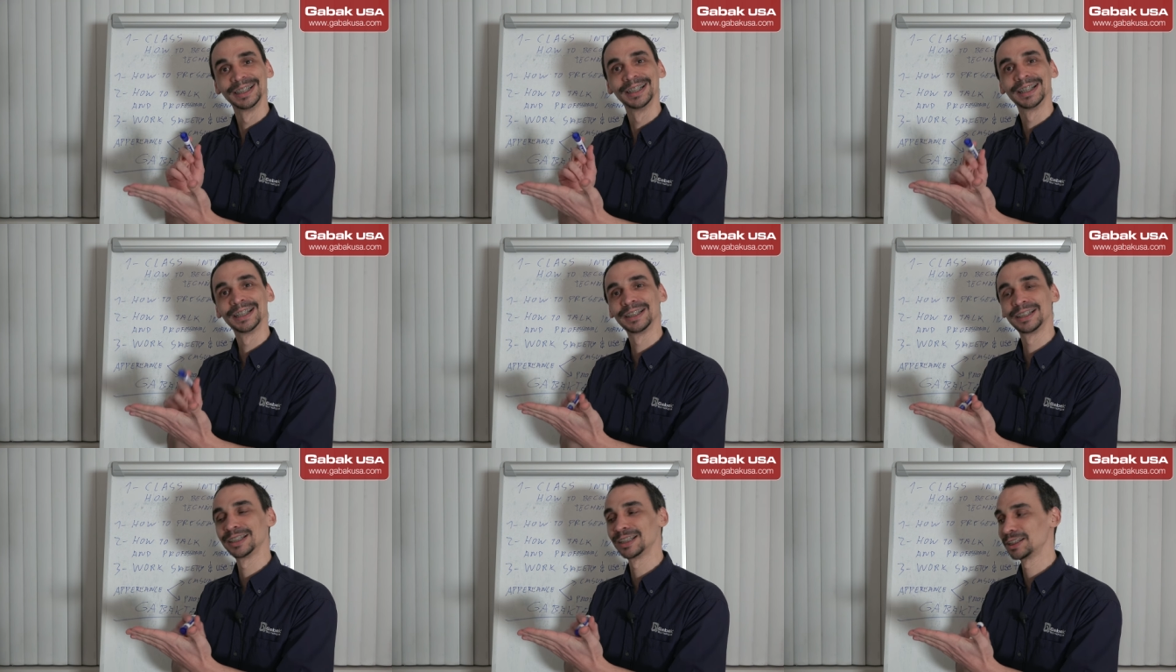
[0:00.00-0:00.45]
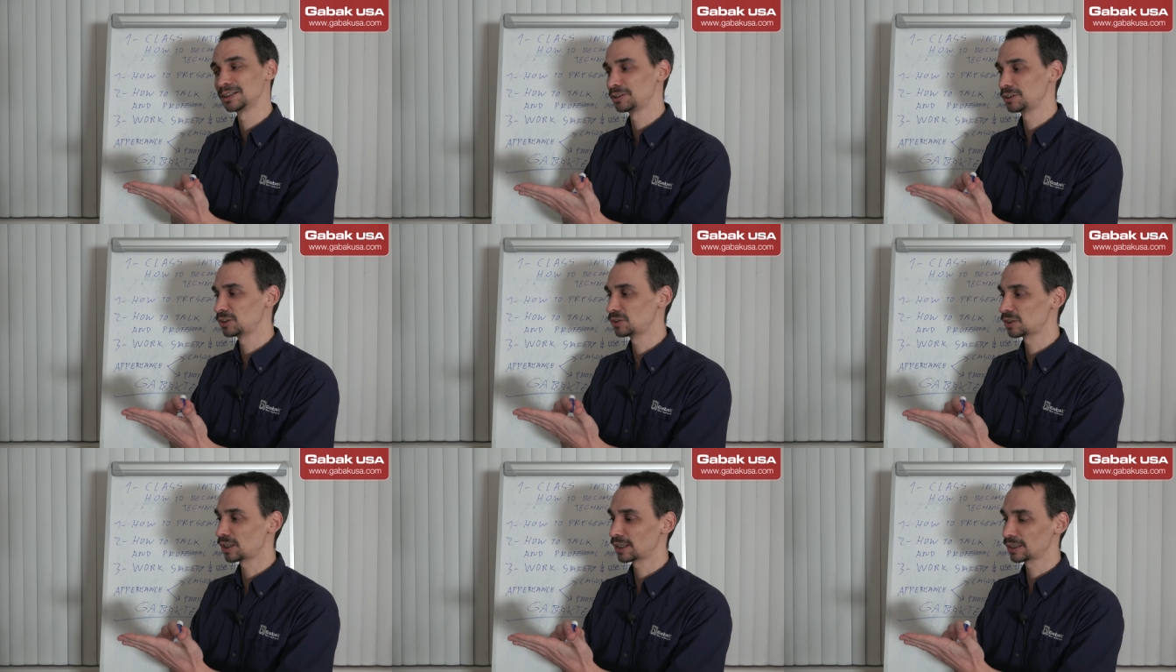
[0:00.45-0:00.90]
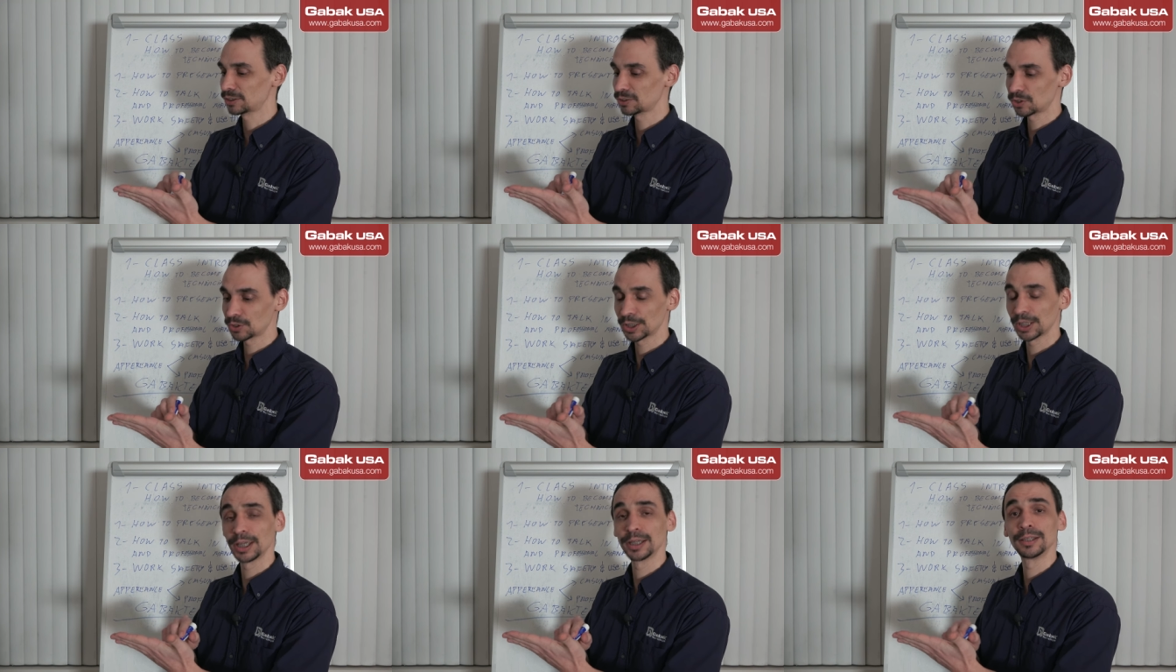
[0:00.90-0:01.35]
And then you ask,
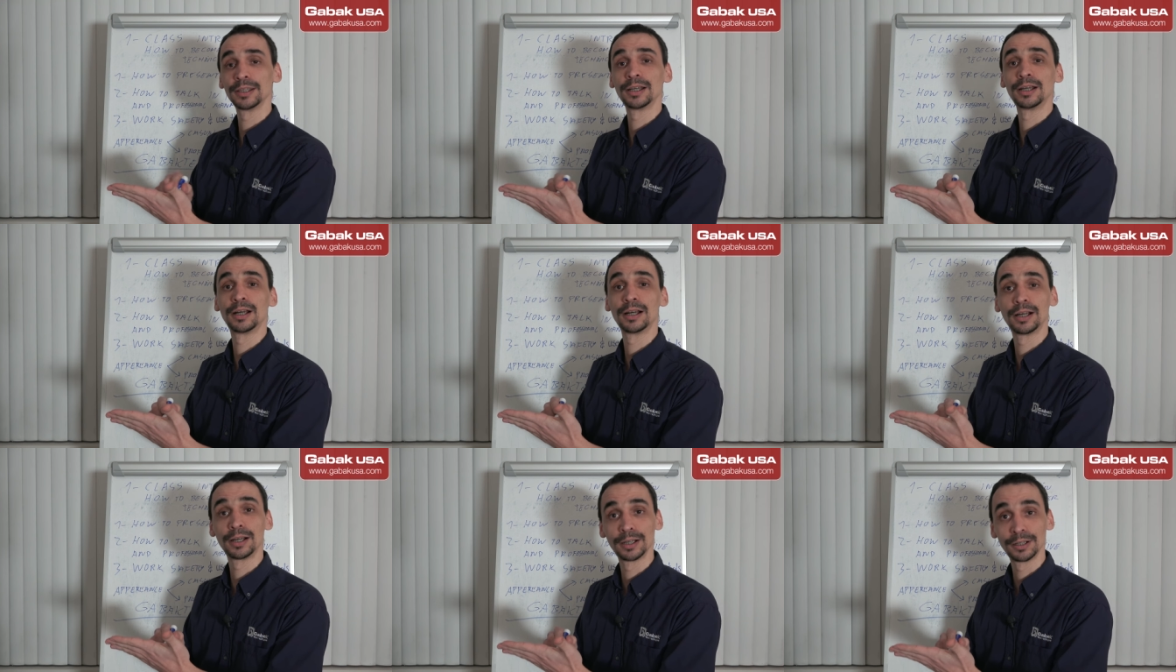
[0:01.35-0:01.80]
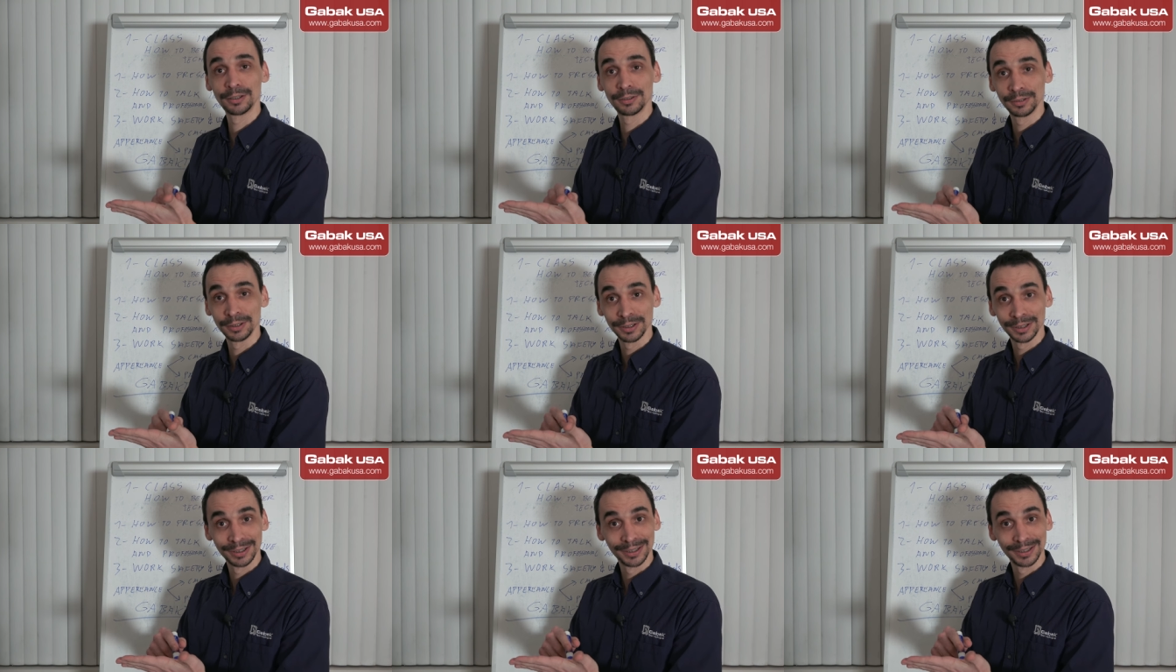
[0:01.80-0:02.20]
okay, uh,